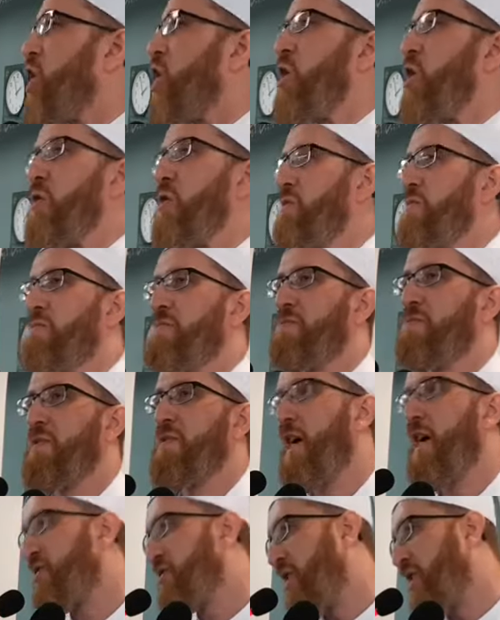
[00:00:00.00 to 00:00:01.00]
No.
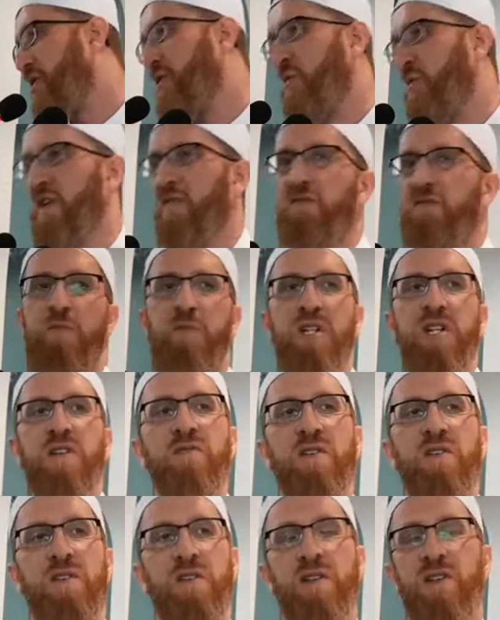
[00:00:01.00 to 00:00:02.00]
That's not the way of the
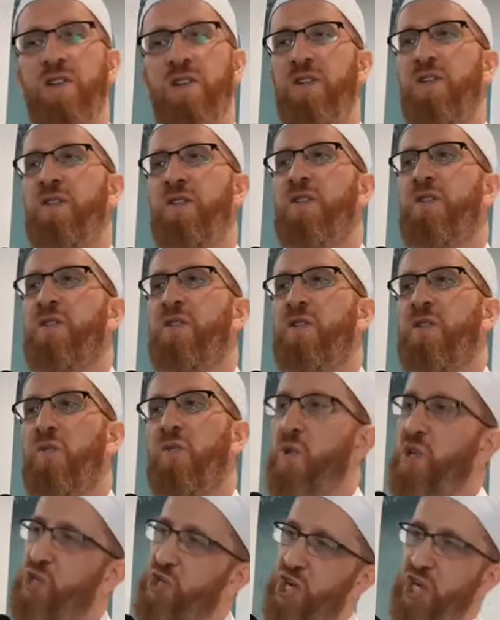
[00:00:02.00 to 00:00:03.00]
believer.
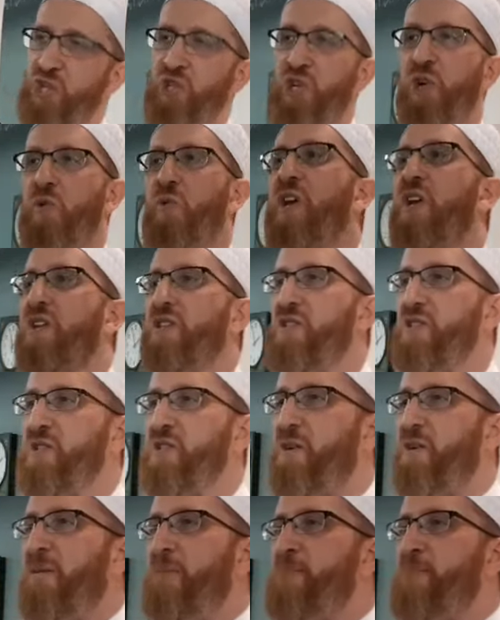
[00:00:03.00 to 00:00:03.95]
We change our ways.